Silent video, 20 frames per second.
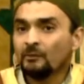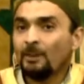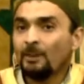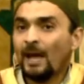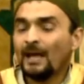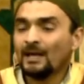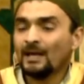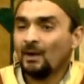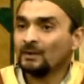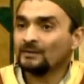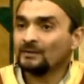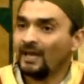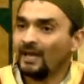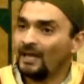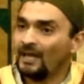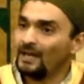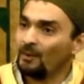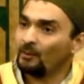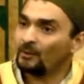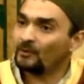subhanahu wa
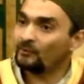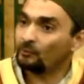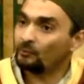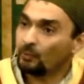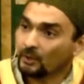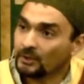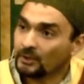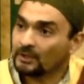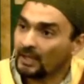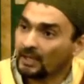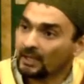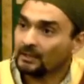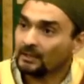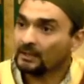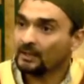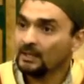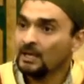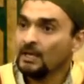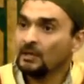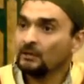ta'ala was
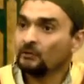working